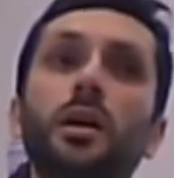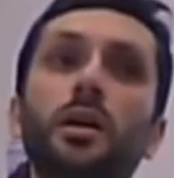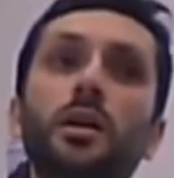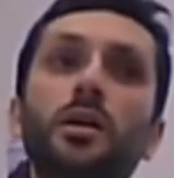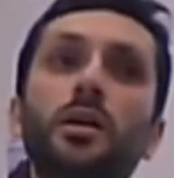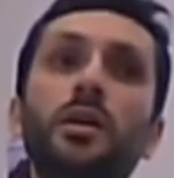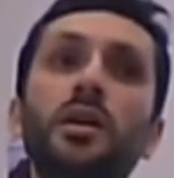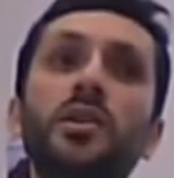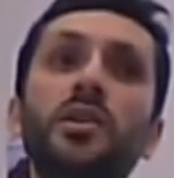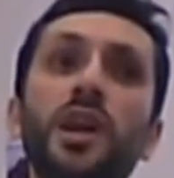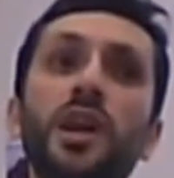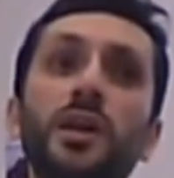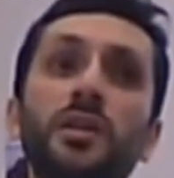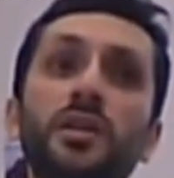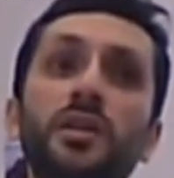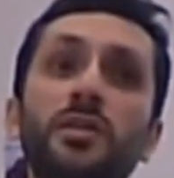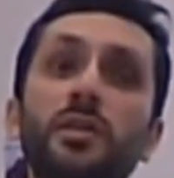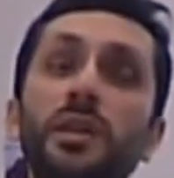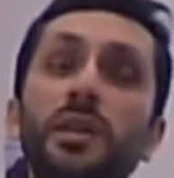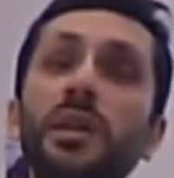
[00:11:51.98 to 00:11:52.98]
They share
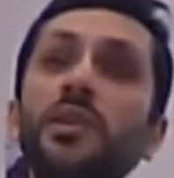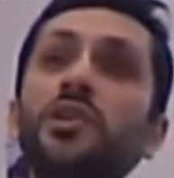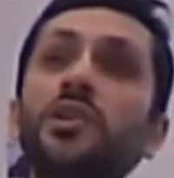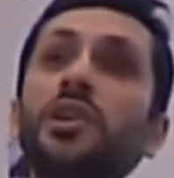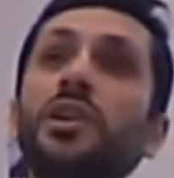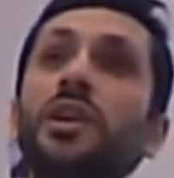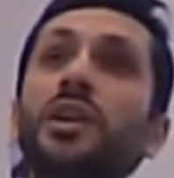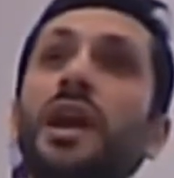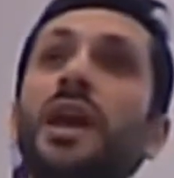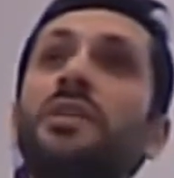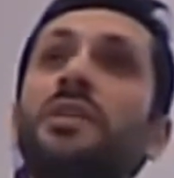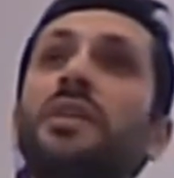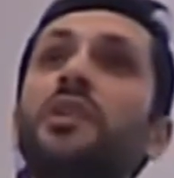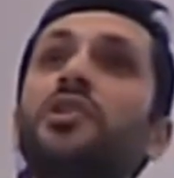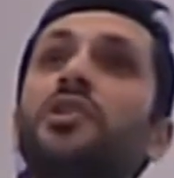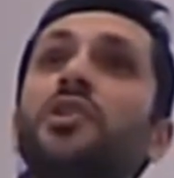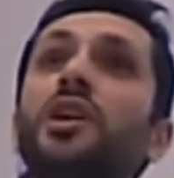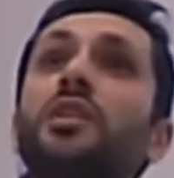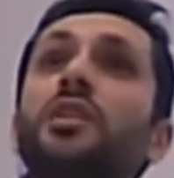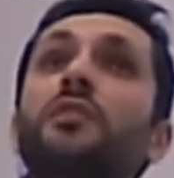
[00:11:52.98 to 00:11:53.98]
this religion and they
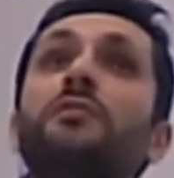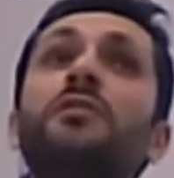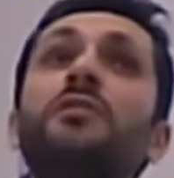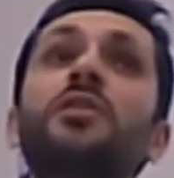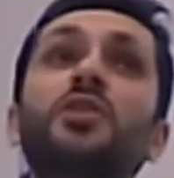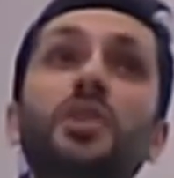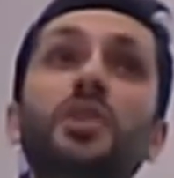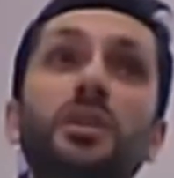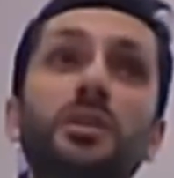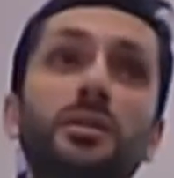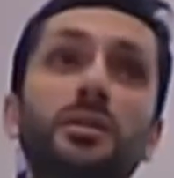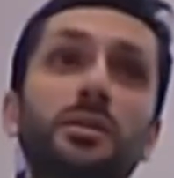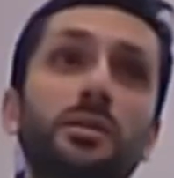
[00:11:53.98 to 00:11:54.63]
share the vision.